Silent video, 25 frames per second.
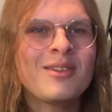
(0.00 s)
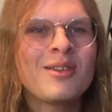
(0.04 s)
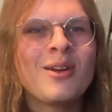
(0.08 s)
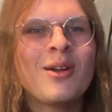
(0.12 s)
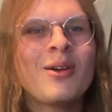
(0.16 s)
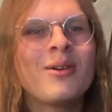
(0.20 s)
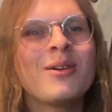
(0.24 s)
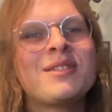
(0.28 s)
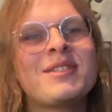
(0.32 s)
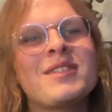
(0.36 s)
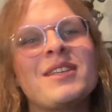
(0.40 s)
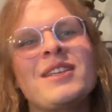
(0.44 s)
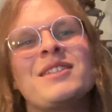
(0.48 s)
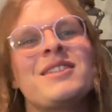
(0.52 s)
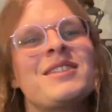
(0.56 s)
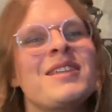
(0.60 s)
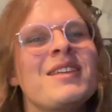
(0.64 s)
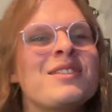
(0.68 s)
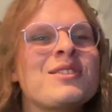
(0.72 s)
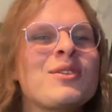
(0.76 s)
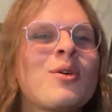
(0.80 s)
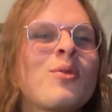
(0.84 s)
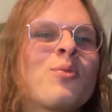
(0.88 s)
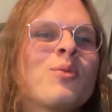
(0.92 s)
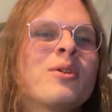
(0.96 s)

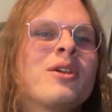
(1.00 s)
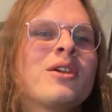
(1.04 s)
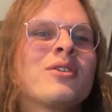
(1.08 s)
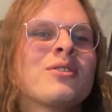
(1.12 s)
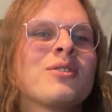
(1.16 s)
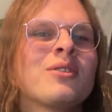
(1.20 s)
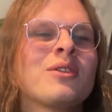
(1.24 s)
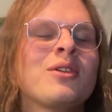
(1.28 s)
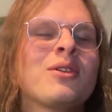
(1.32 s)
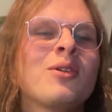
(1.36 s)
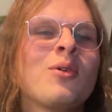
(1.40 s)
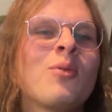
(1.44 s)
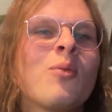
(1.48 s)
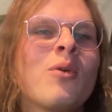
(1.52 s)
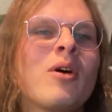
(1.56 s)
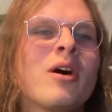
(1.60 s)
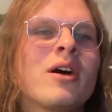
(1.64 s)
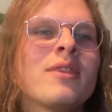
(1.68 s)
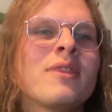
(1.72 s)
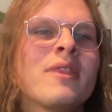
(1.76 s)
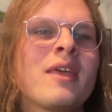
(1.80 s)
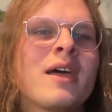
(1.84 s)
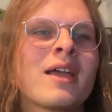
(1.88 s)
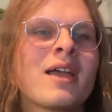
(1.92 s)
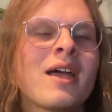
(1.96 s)
It's a weird little
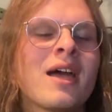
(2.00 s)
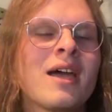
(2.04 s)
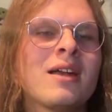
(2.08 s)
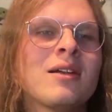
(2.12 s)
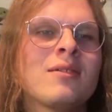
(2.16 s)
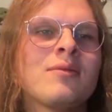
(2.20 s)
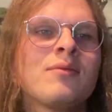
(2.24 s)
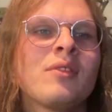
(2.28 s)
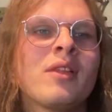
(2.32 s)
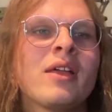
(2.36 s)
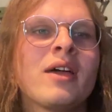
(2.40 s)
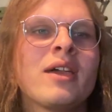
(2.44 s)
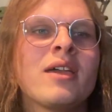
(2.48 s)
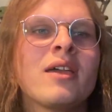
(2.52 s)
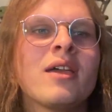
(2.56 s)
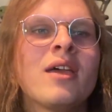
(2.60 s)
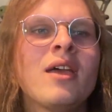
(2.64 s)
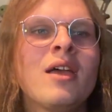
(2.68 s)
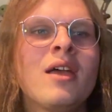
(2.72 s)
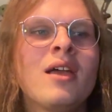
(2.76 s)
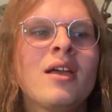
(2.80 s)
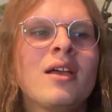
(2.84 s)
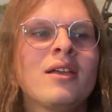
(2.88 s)
one that kind of like,